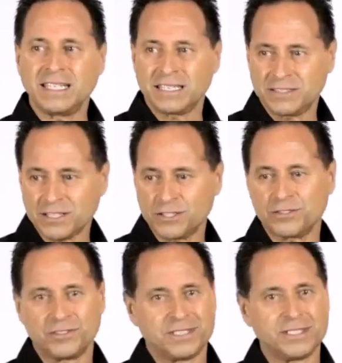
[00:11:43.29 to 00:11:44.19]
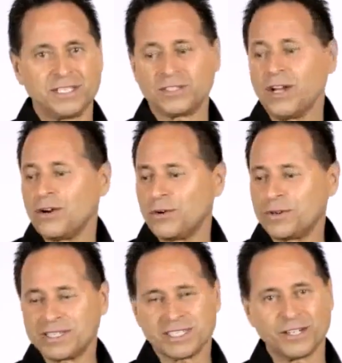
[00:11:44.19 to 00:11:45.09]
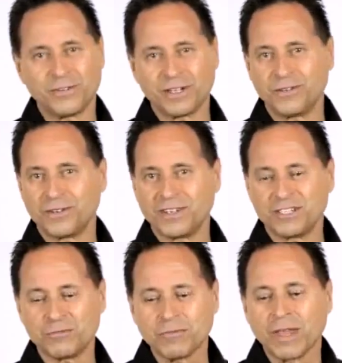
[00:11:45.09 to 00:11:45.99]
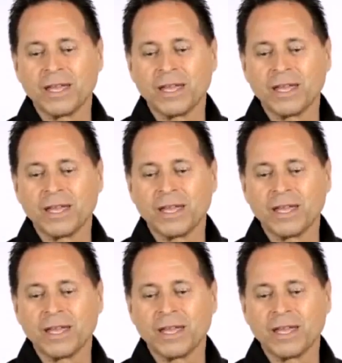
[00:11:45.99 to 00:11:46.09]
any sickness or disease or any suffering going on,